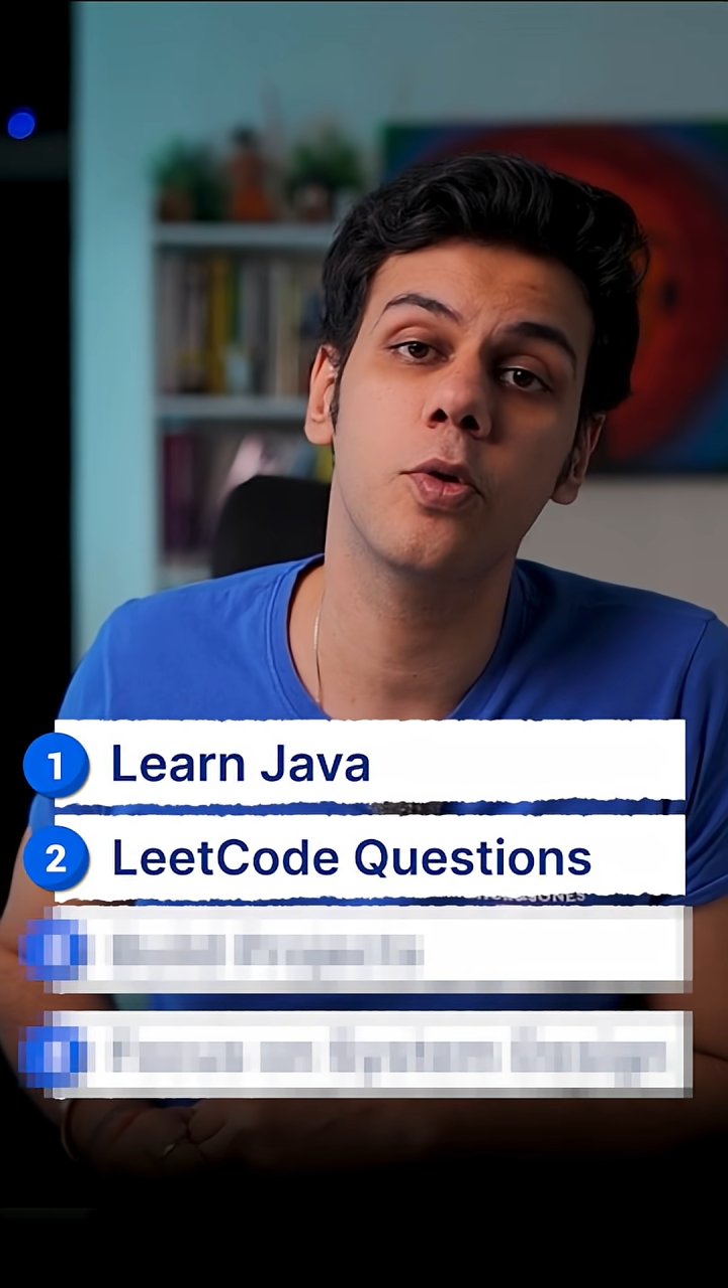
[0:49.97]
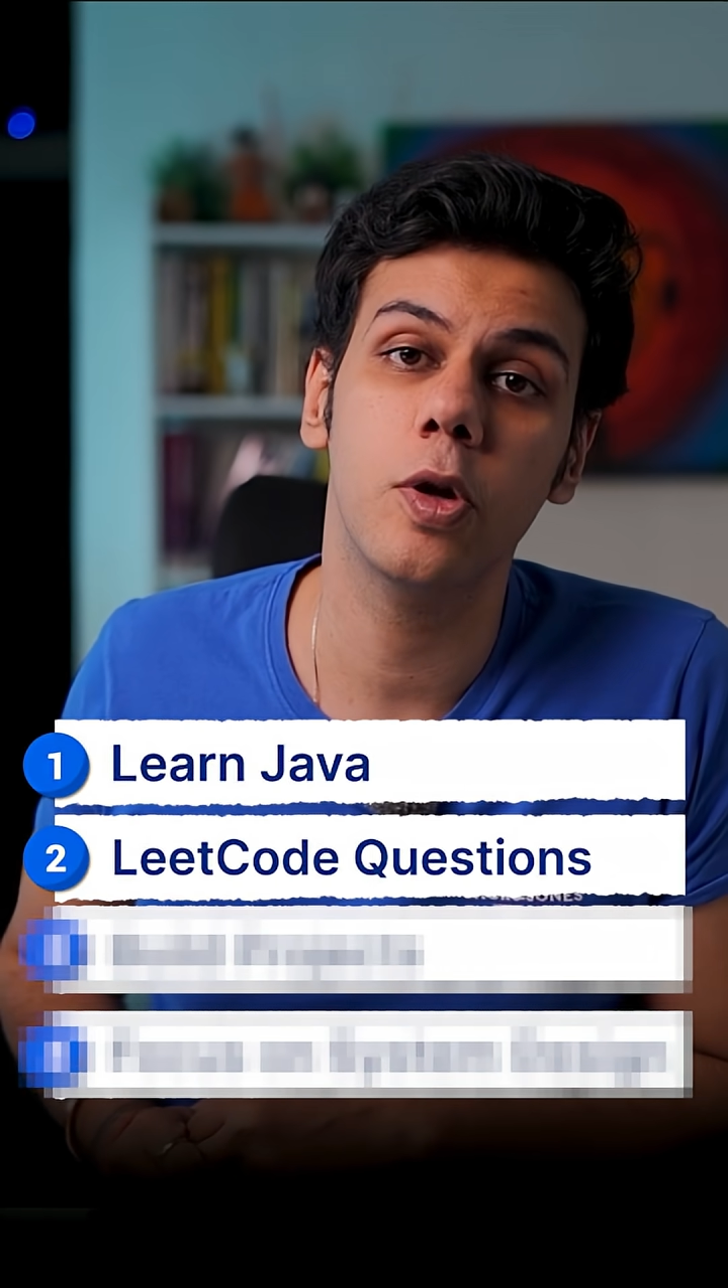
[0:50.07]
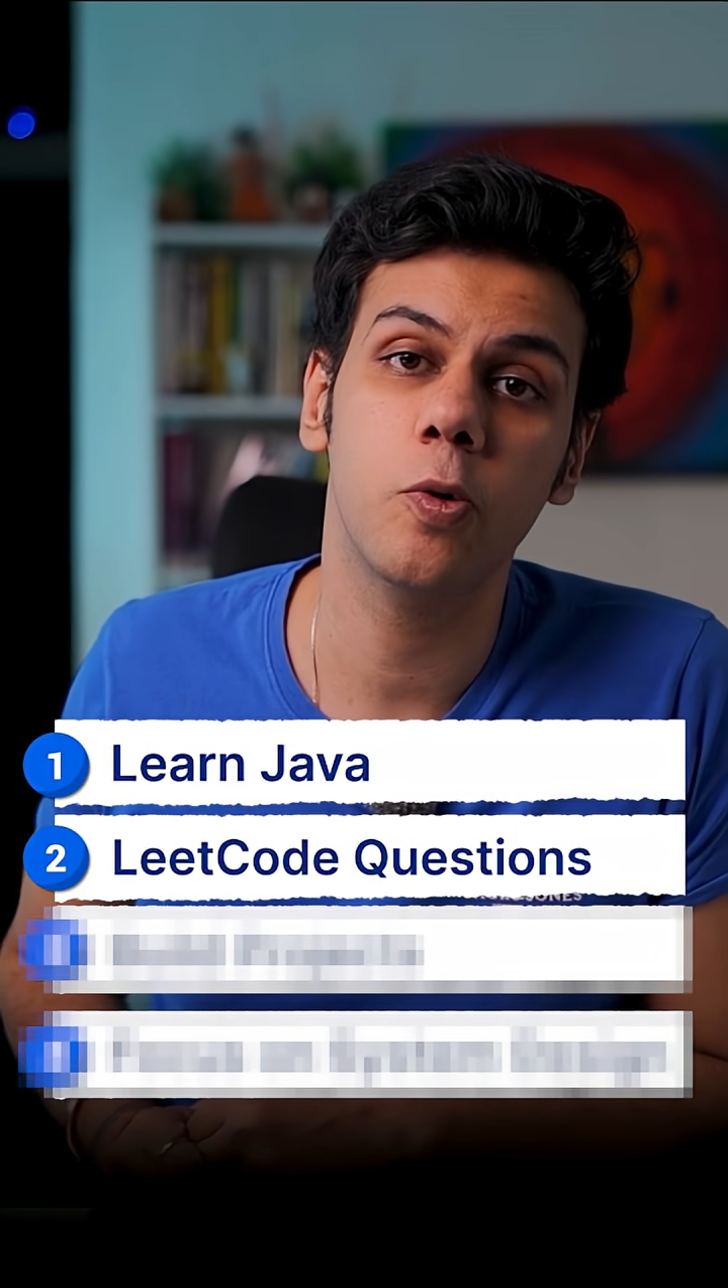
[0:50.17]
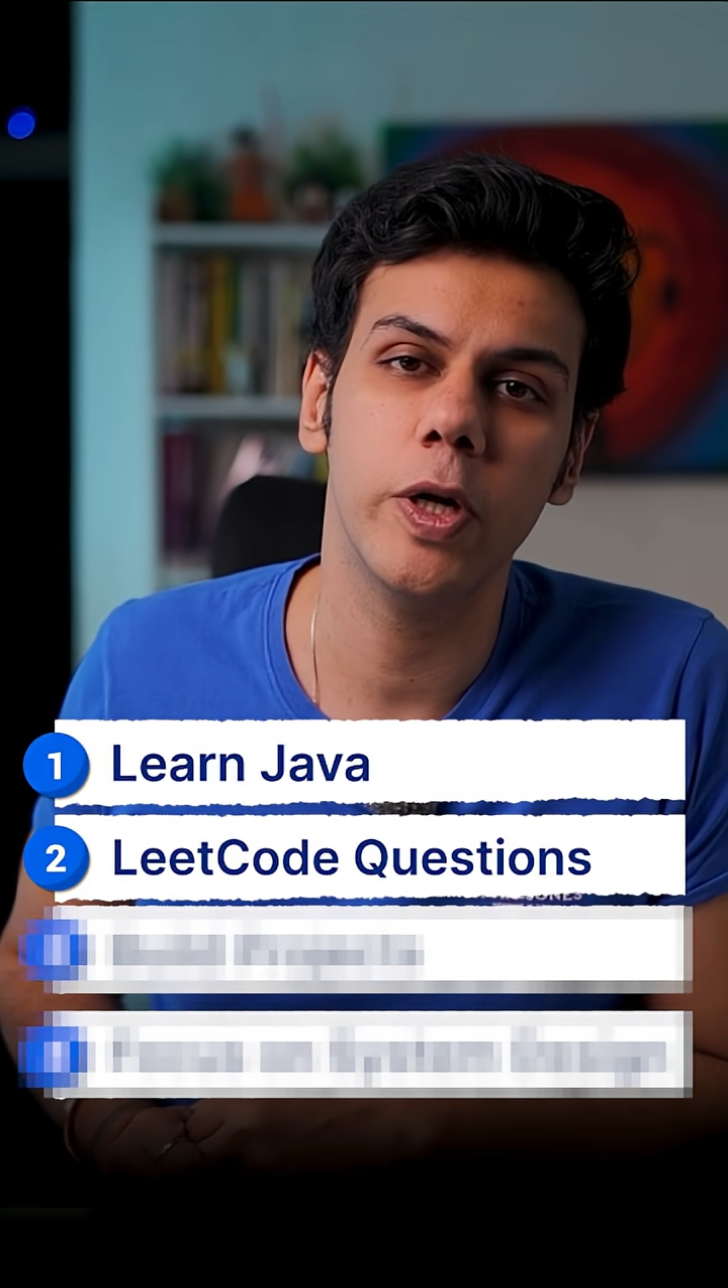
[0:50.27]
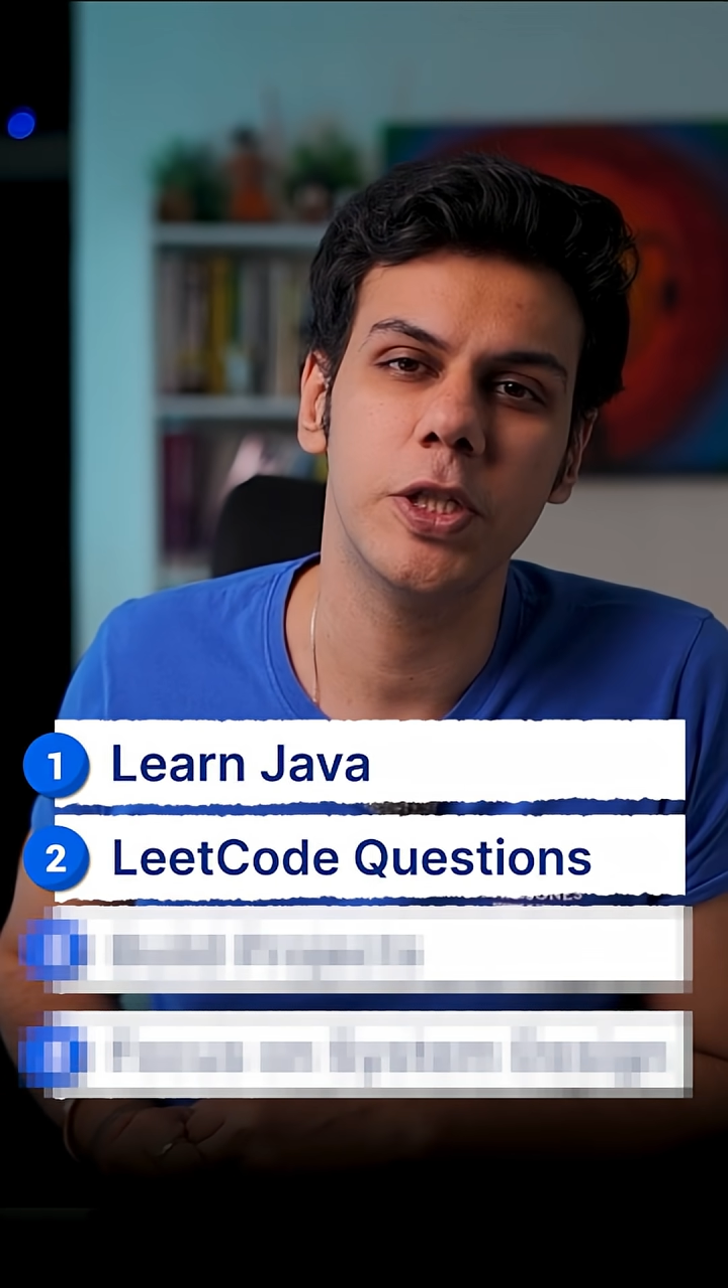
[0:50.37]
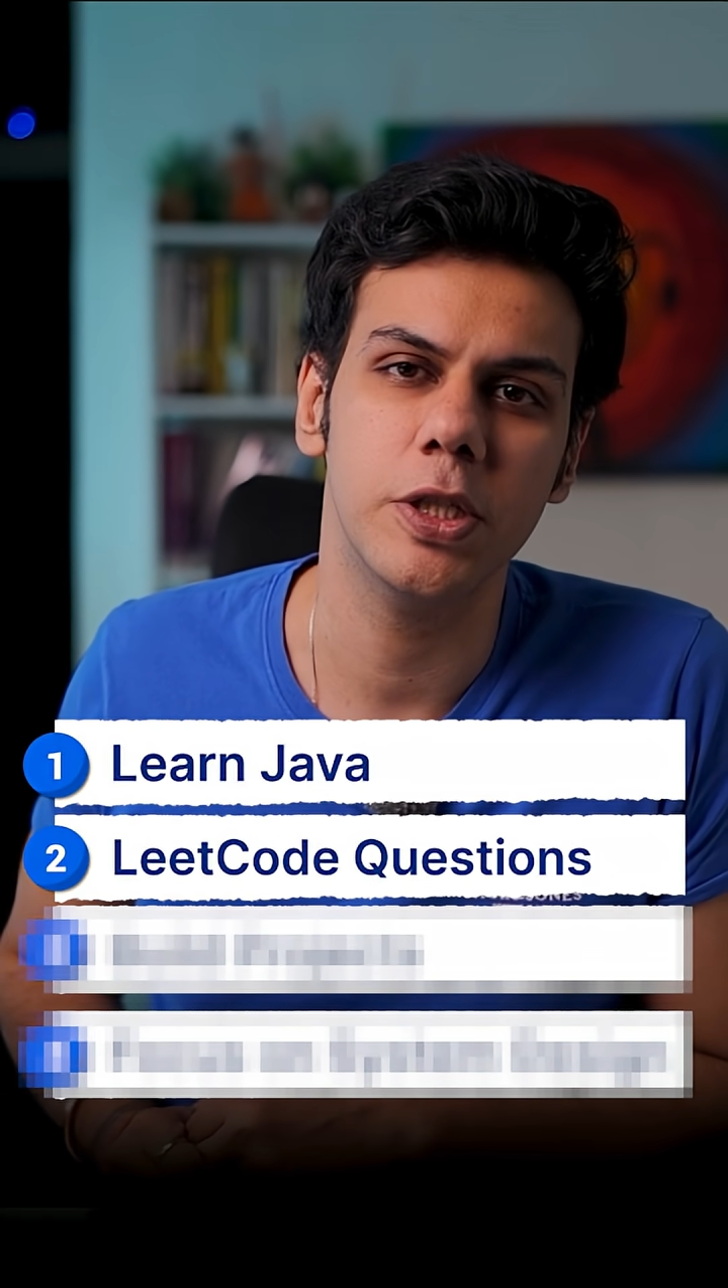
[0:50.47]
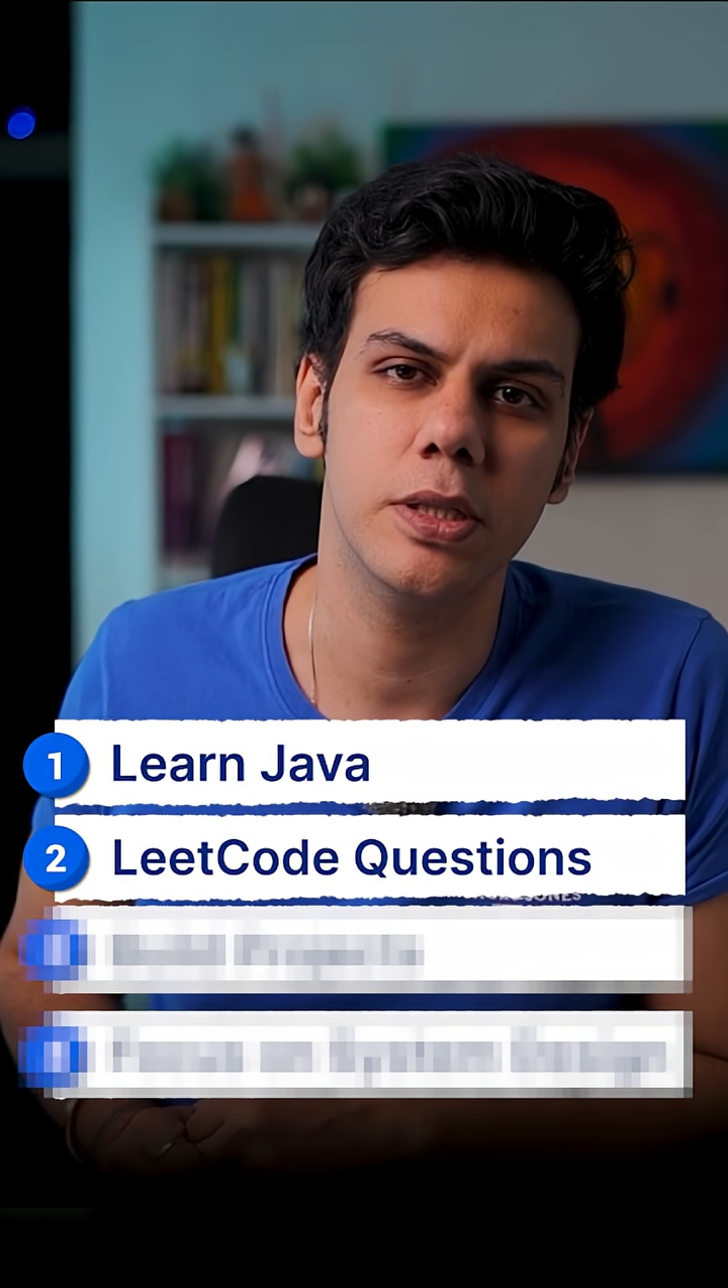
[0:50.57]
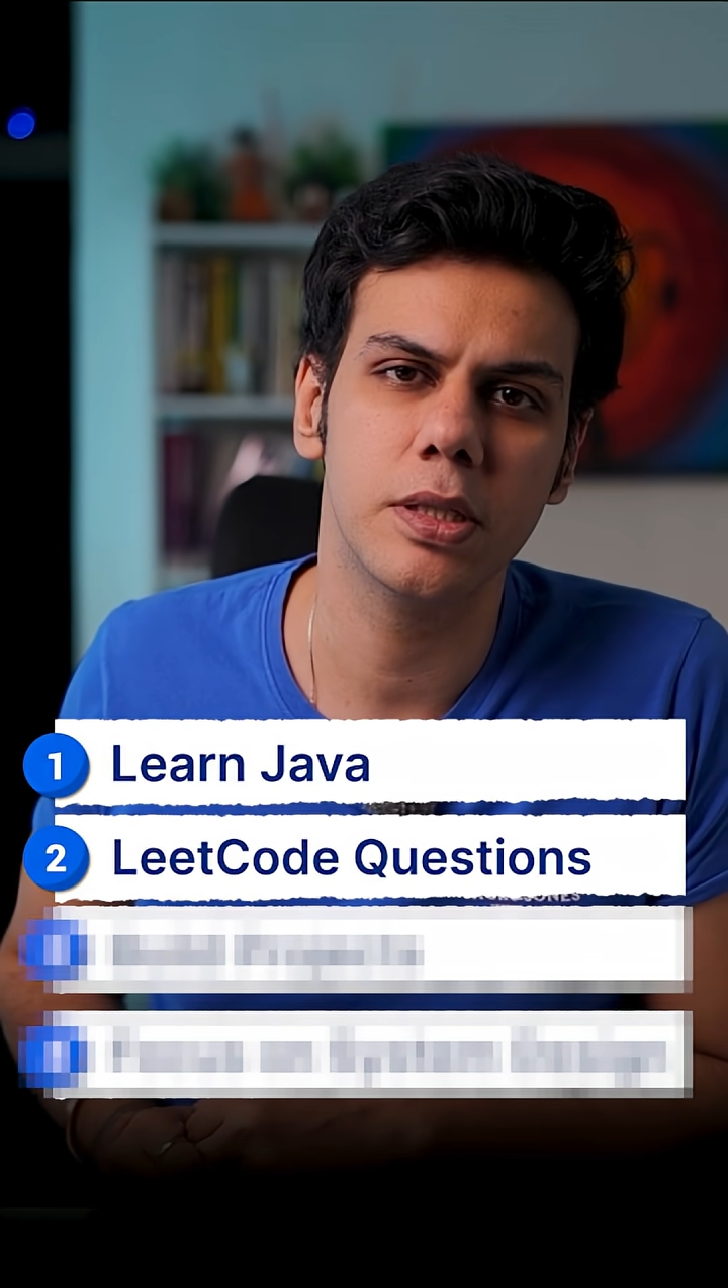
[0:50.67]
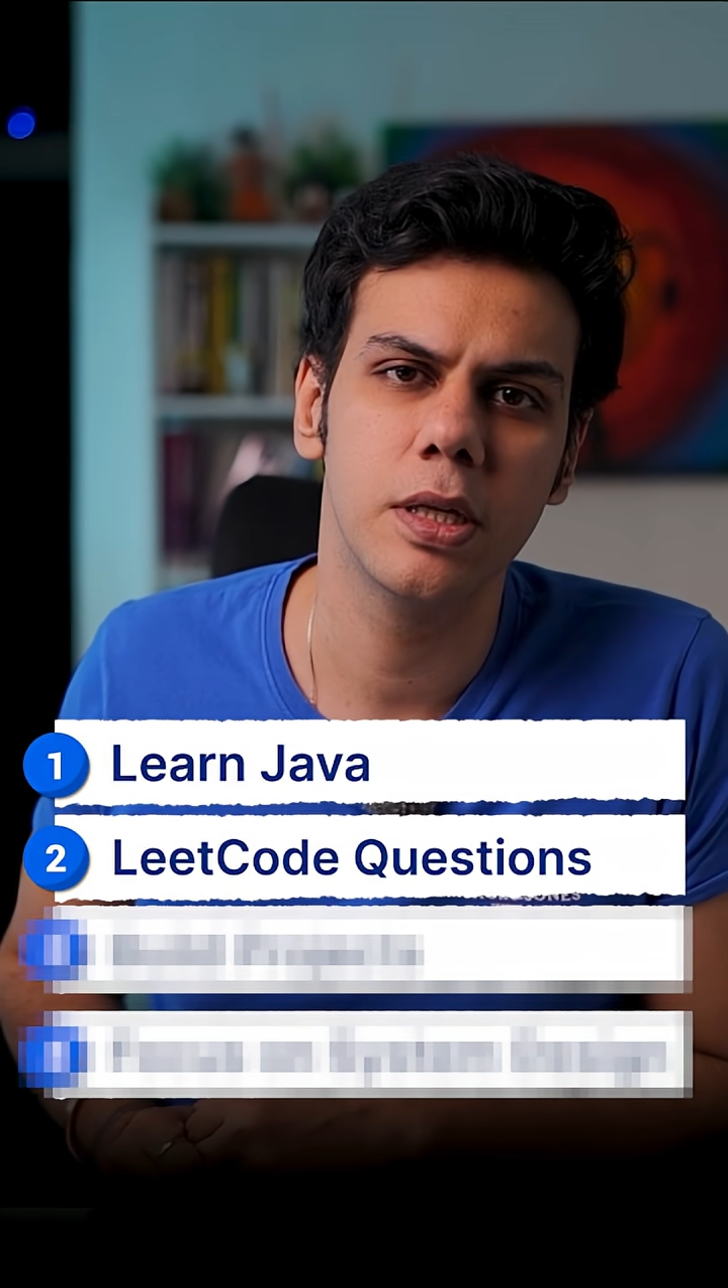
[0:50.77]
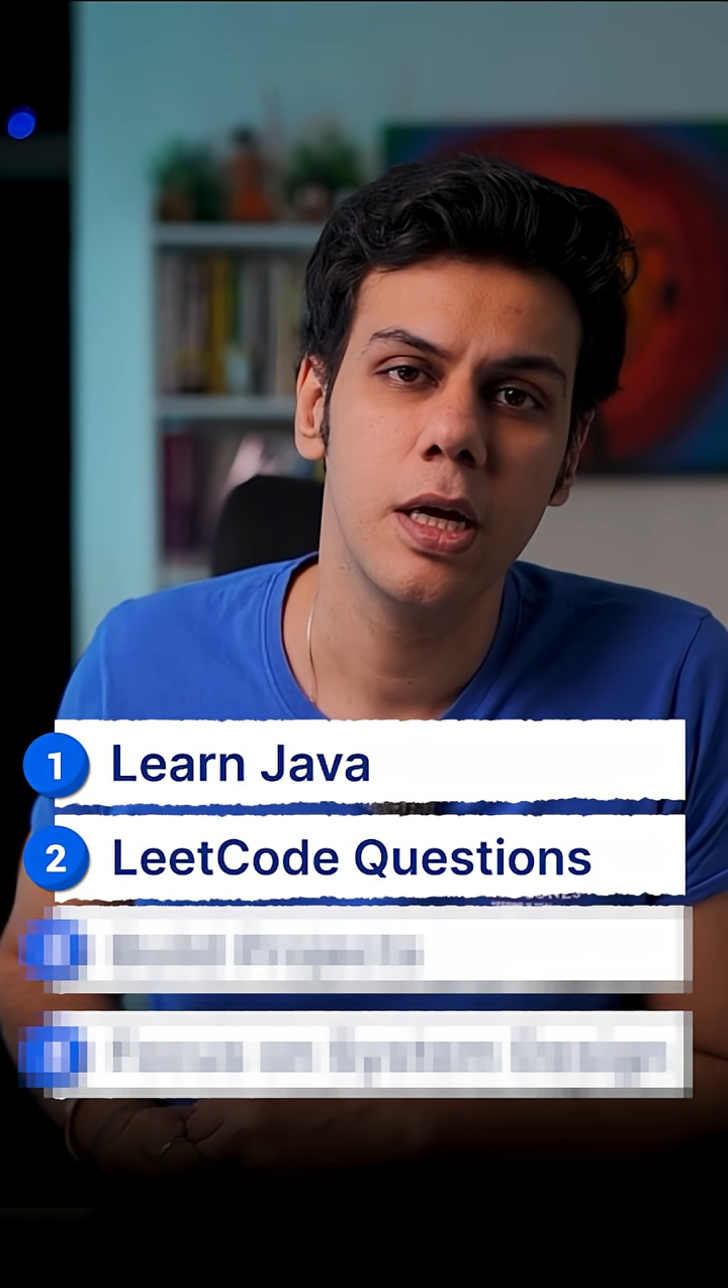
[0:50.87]
code
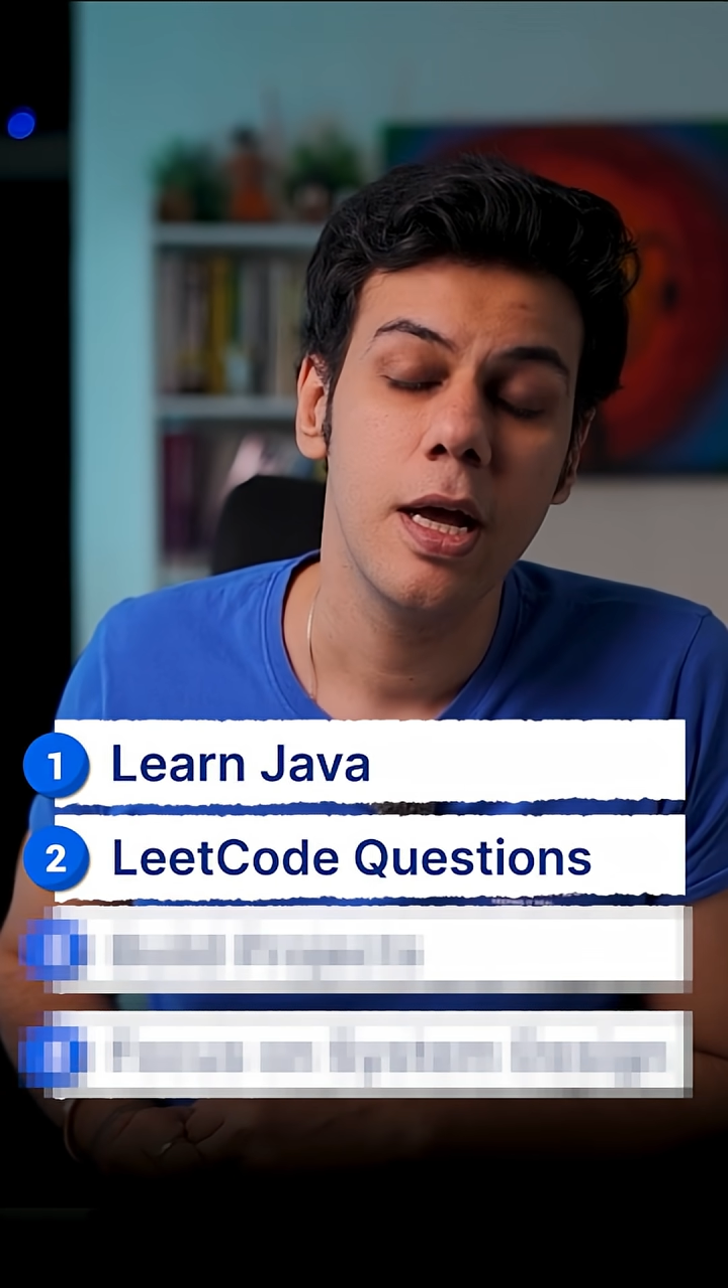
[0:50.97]
questions.